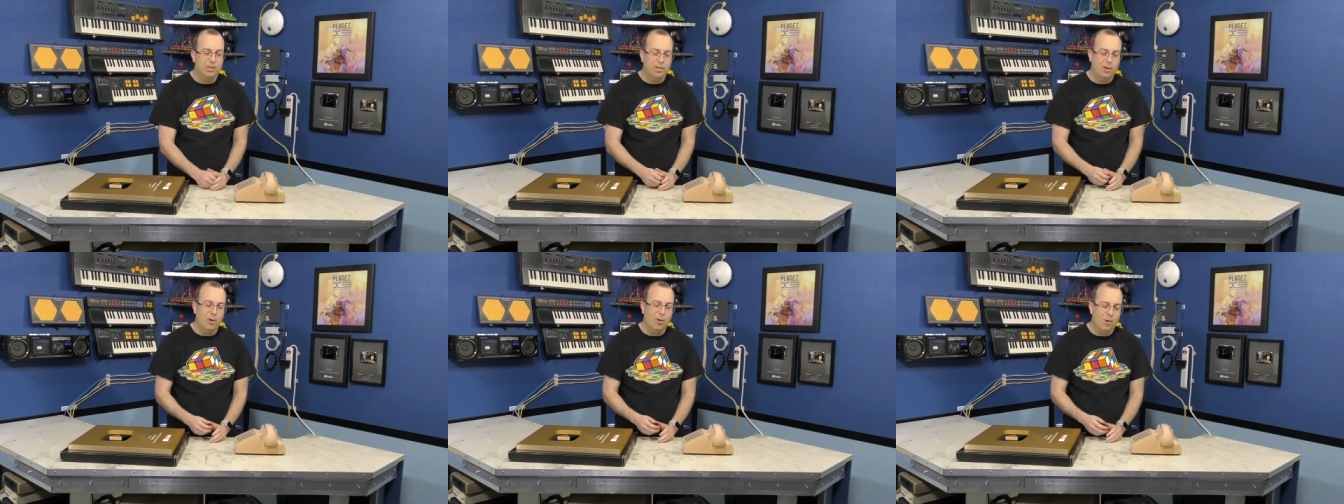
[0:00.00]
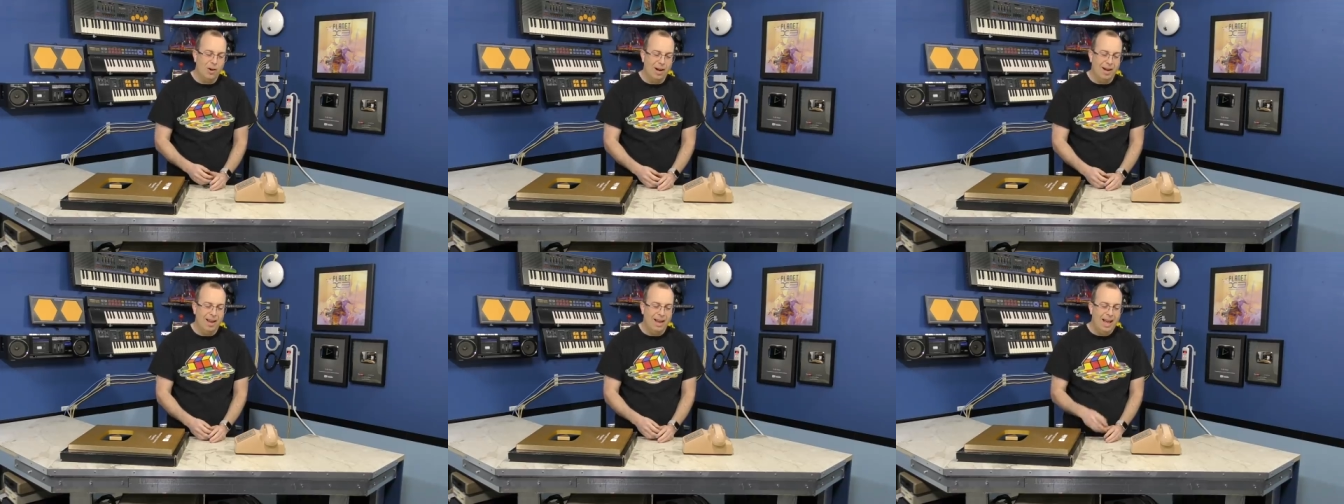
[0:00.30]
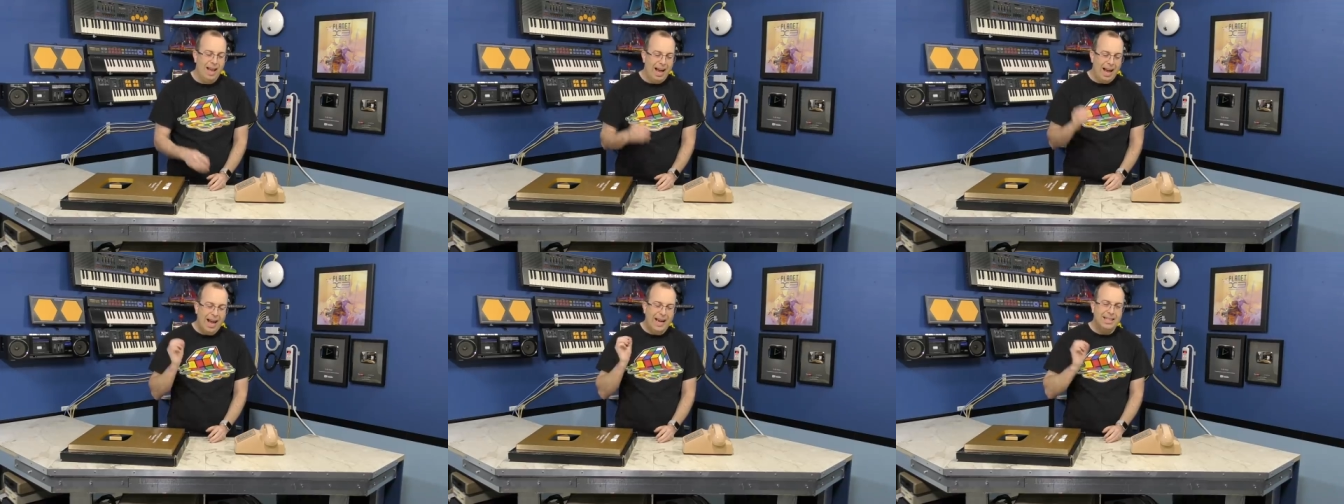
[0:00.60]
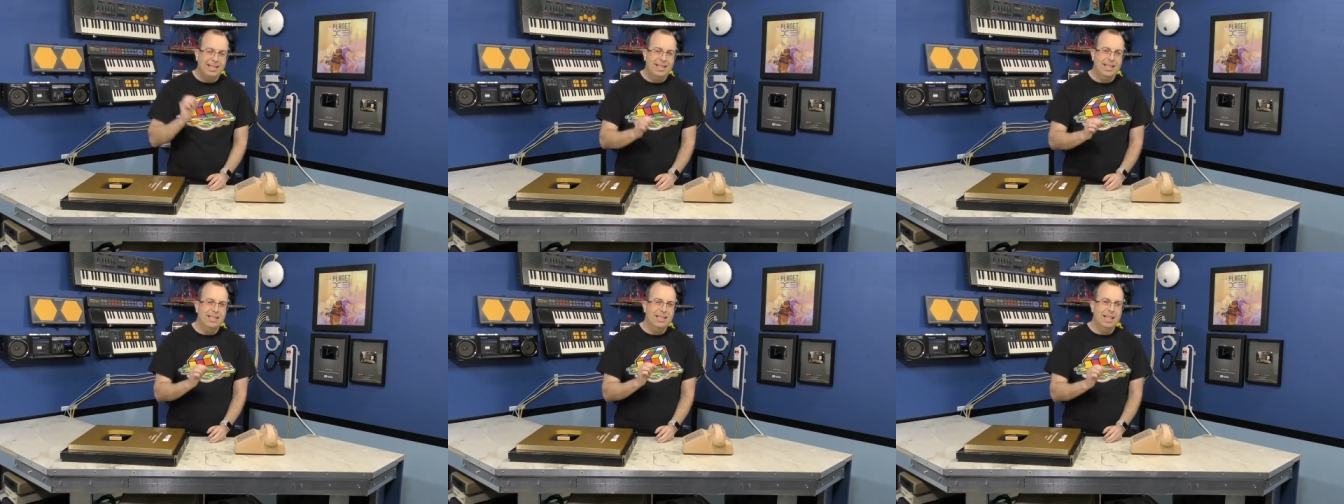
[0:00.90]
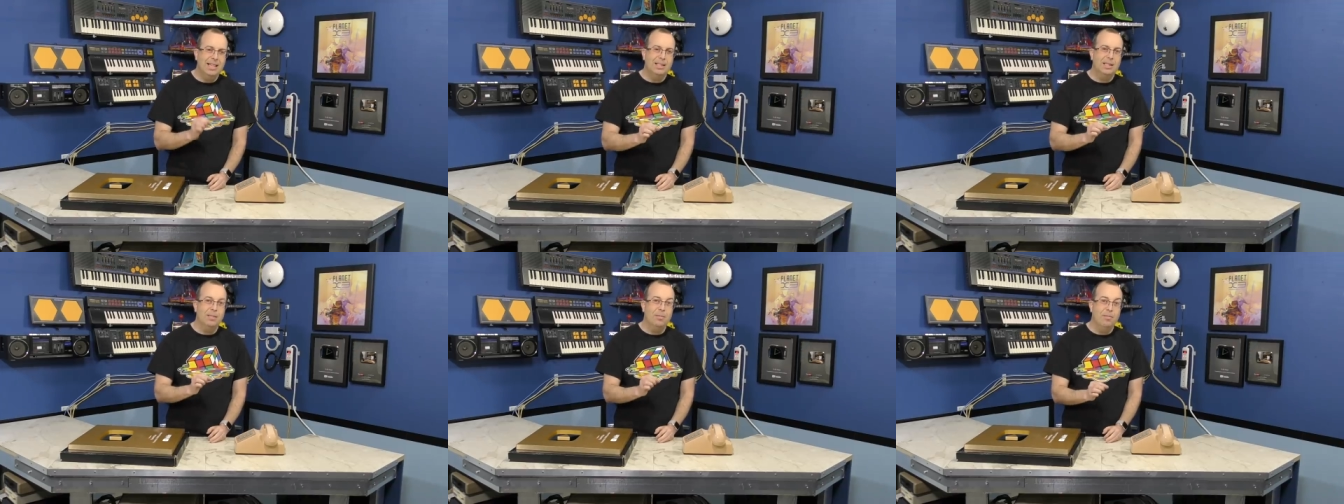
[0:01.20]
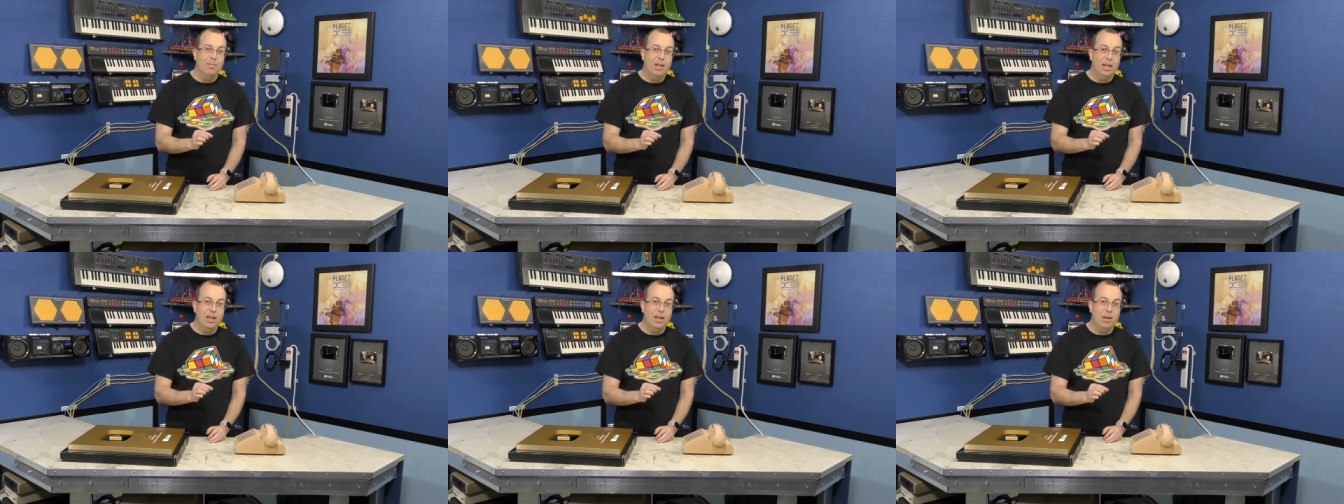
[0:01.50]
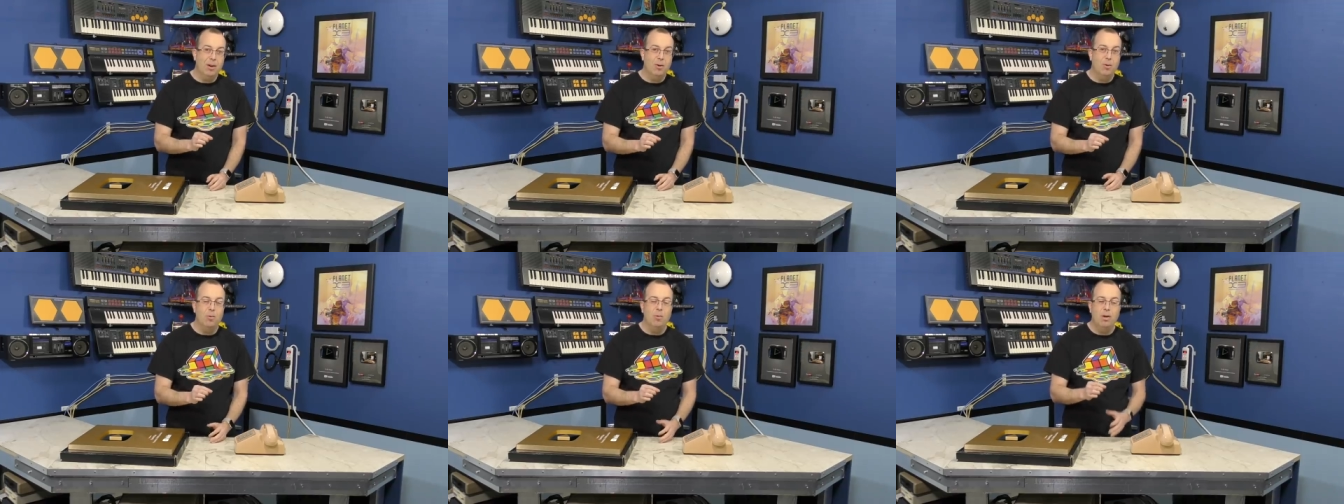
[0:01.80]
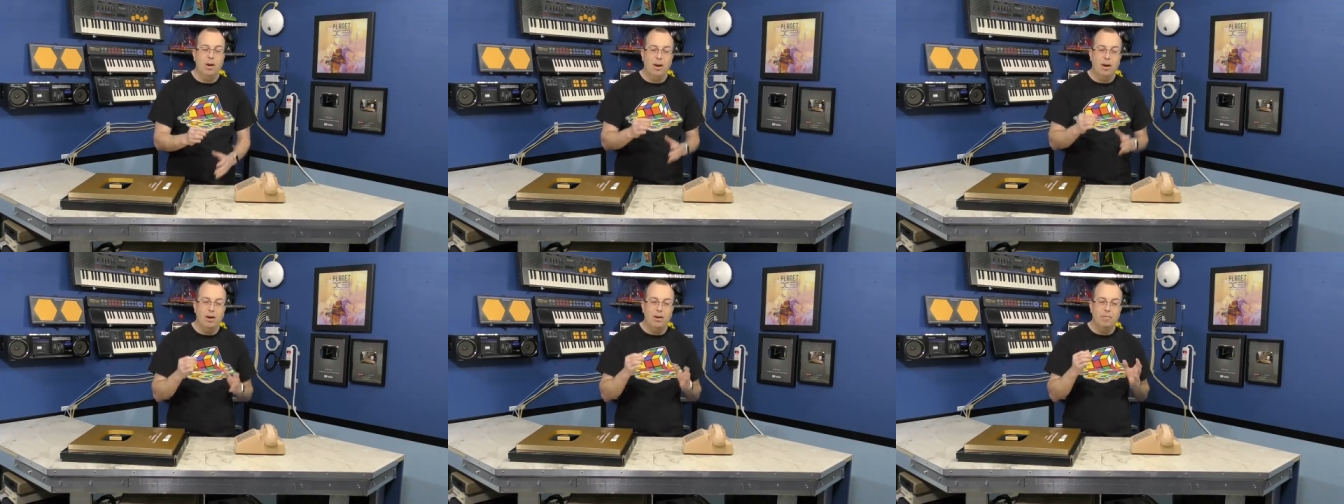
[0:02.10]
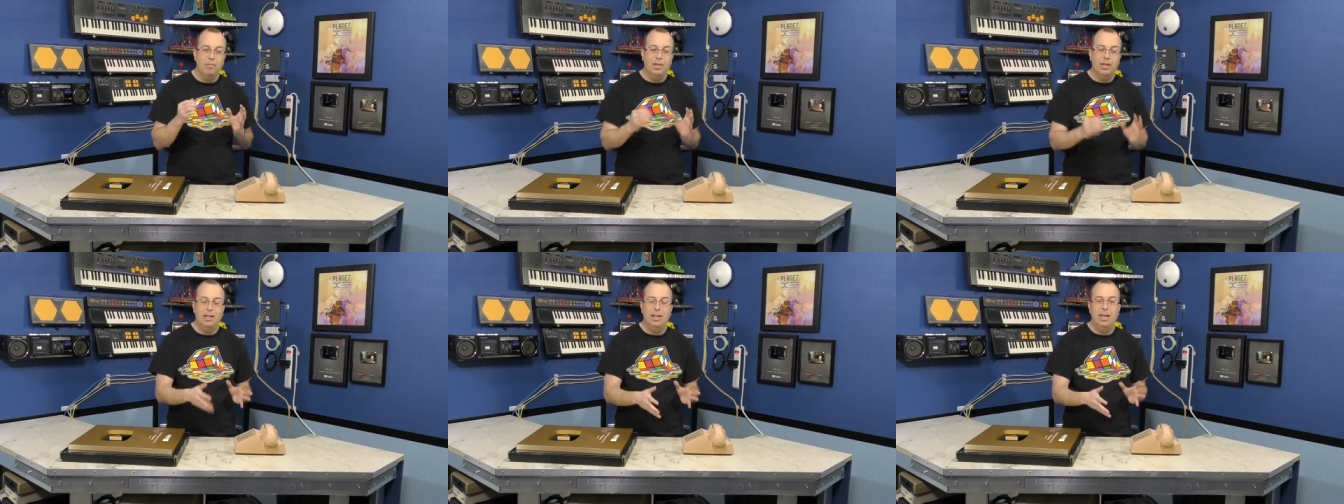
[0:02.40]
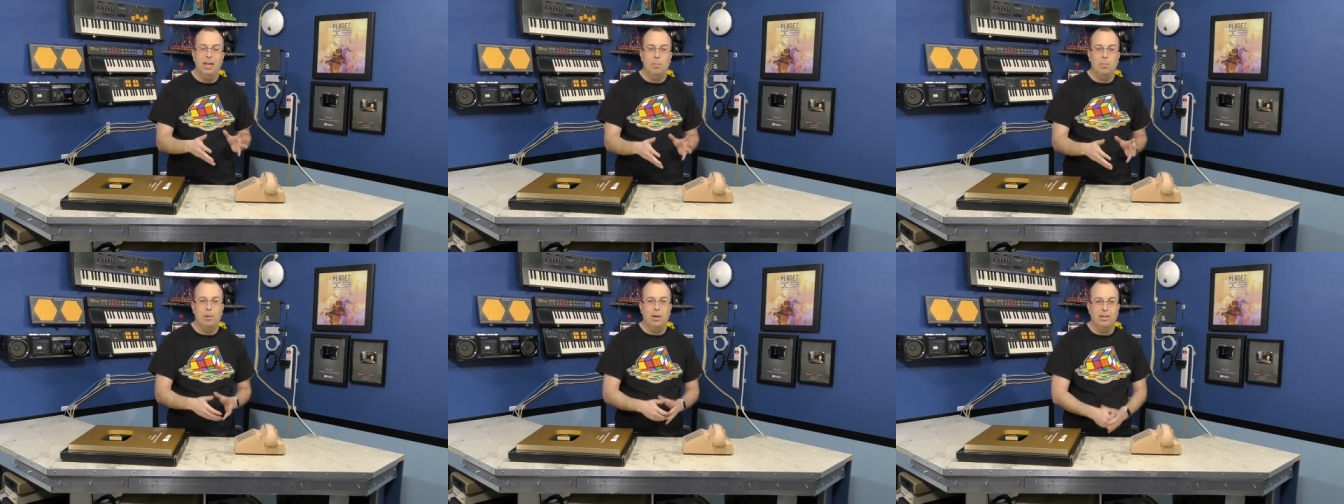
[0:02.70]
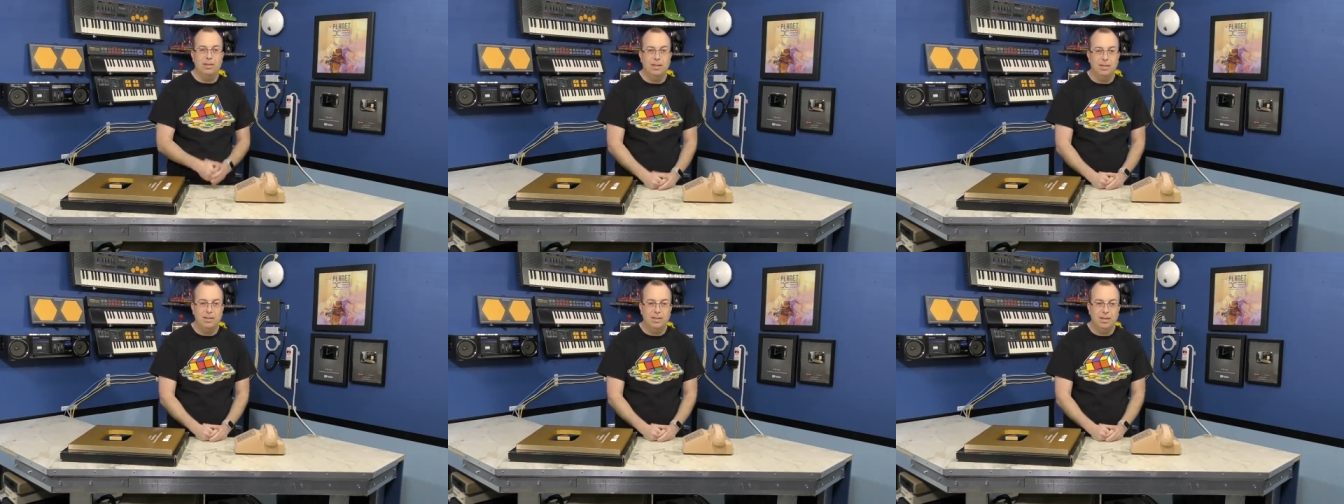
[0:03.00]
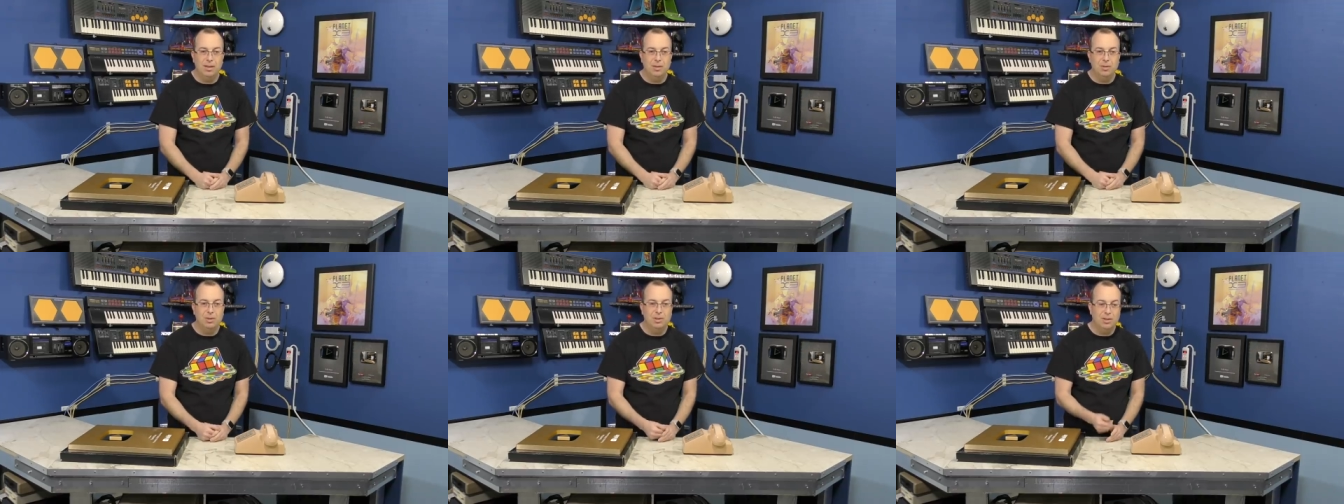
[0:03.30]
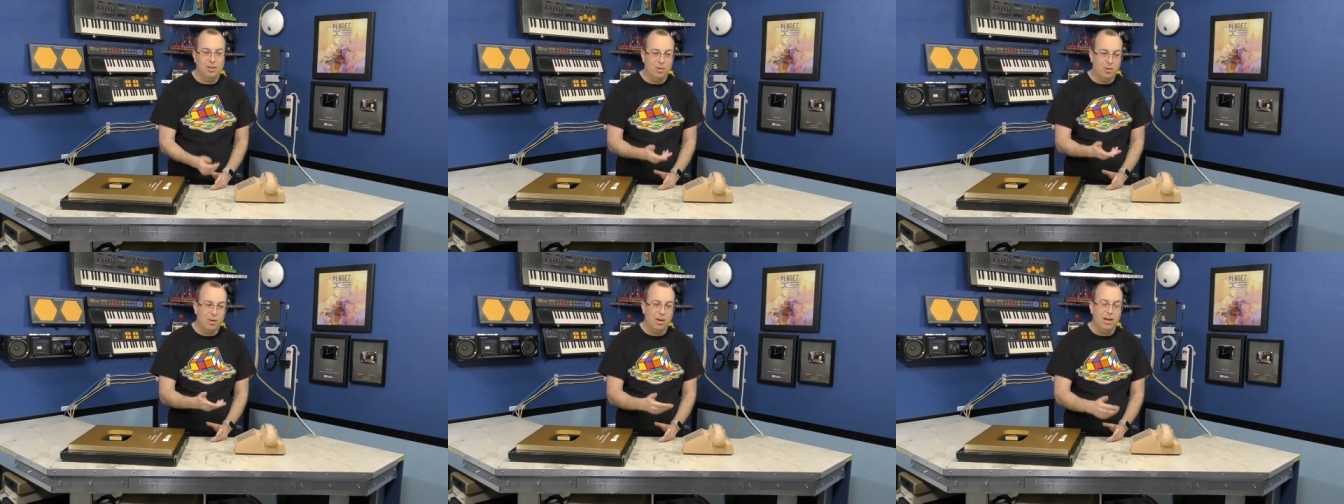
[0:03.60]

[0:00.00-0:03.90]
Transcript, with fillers: So uh, I did take some video of the cleaning process though. So.